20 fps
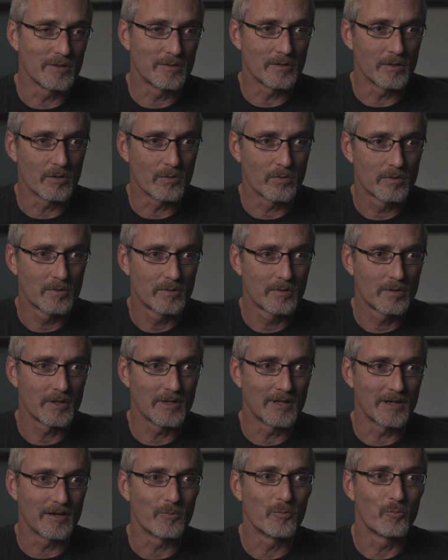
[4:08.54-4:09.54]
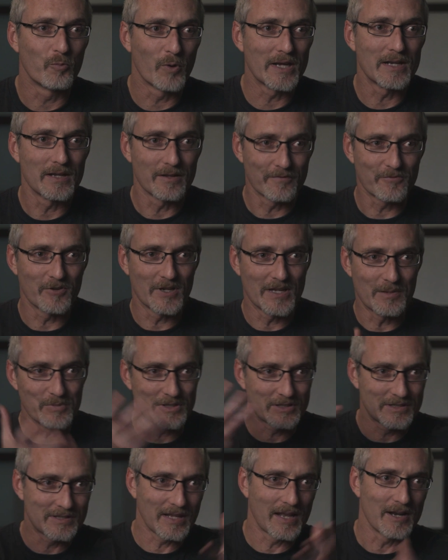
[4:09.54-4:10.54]
to do. Waiting for him.
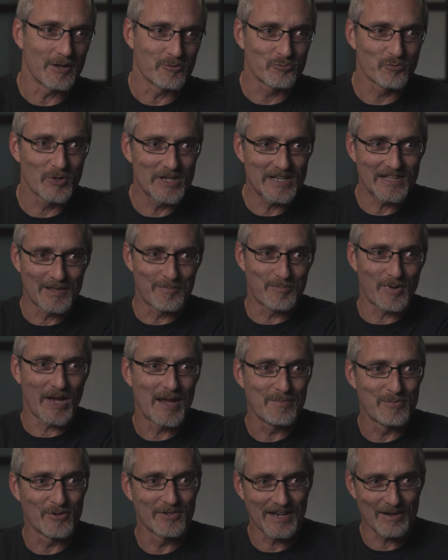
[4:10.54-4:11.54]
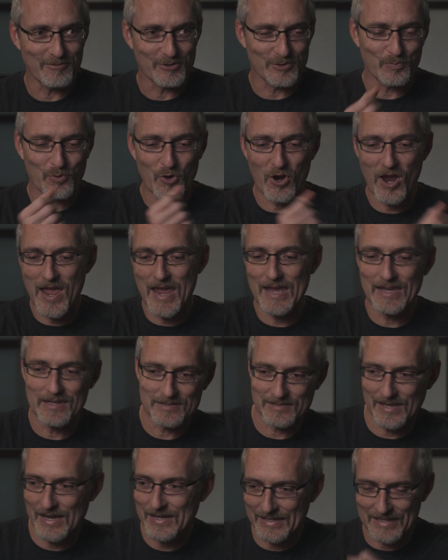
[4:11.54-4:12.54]
And I was reading the Bible and I was praying. And
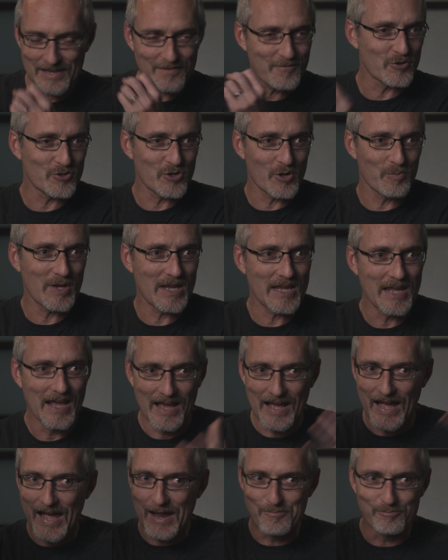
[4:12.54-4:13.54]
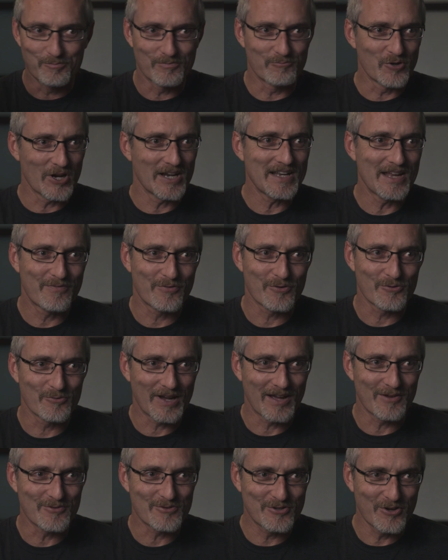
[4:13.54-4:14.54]
it's like, give it to me. I'm ready for
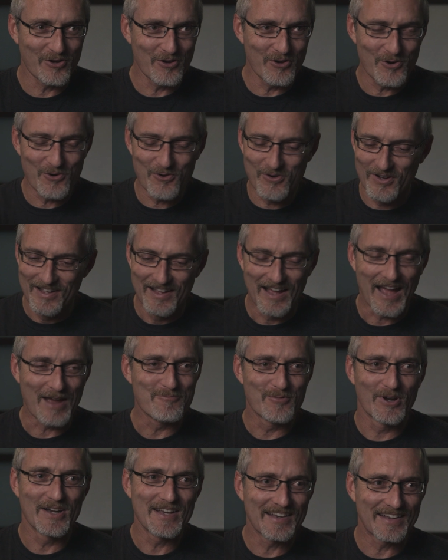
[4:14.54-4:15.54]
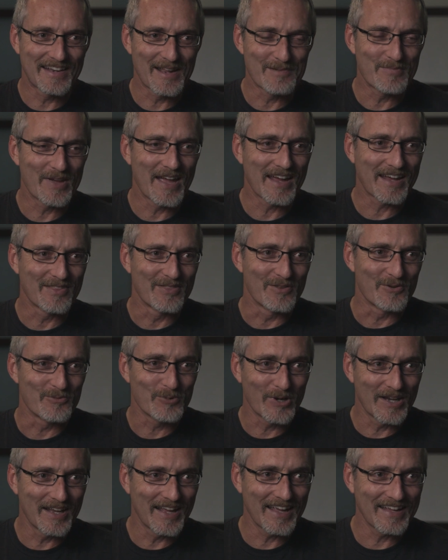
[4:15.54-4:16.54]
round 2. I'm ready to get back in the
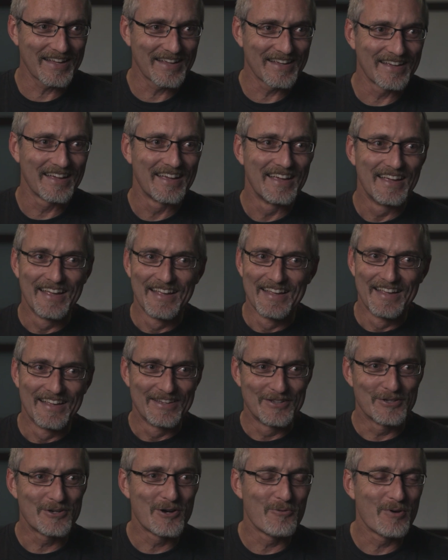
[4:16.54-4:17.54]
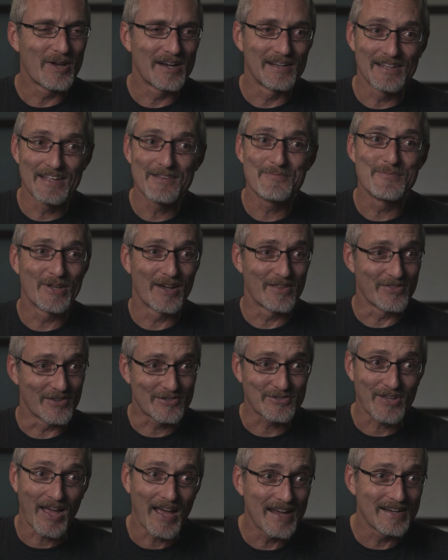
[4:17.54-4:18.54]
ring. You don't want to leave me on the
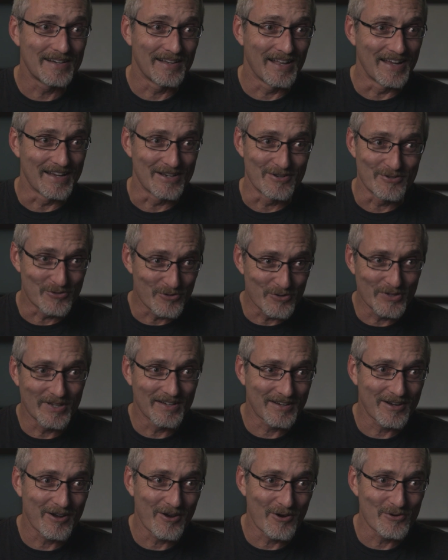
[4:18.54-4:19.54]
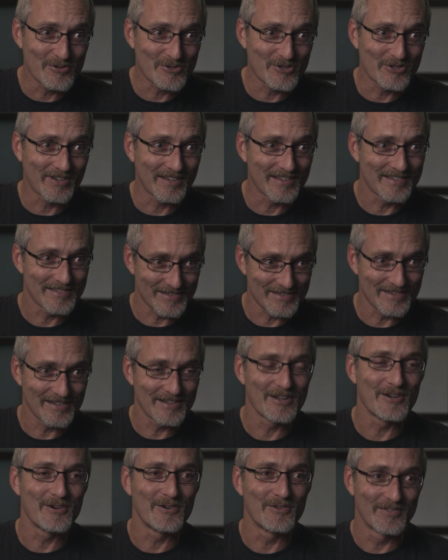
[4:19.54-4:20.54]
sideline, do you, coach? Because,
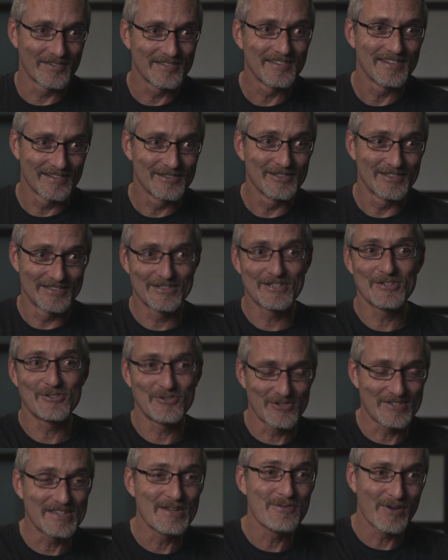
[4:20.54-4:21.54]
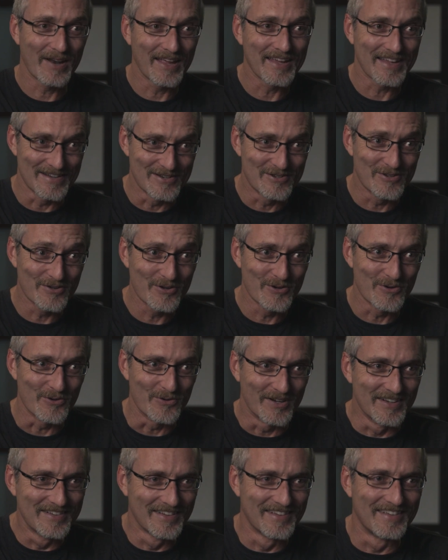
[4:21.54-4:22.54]
did you see what I can do?